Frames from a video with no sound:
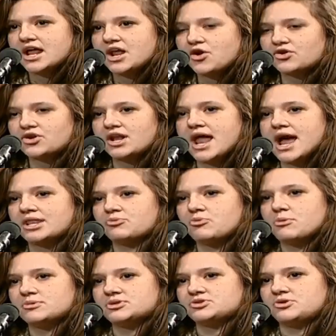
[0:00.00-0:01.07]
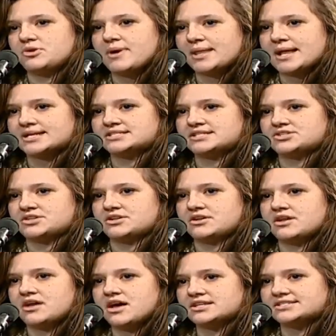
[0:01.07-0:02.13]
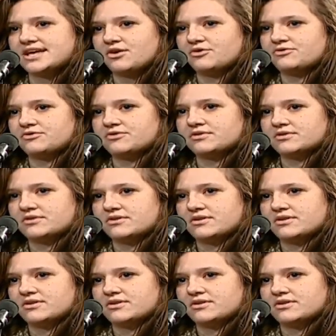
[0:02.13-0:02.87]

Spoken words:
in not allowing the woman to make that decision herself?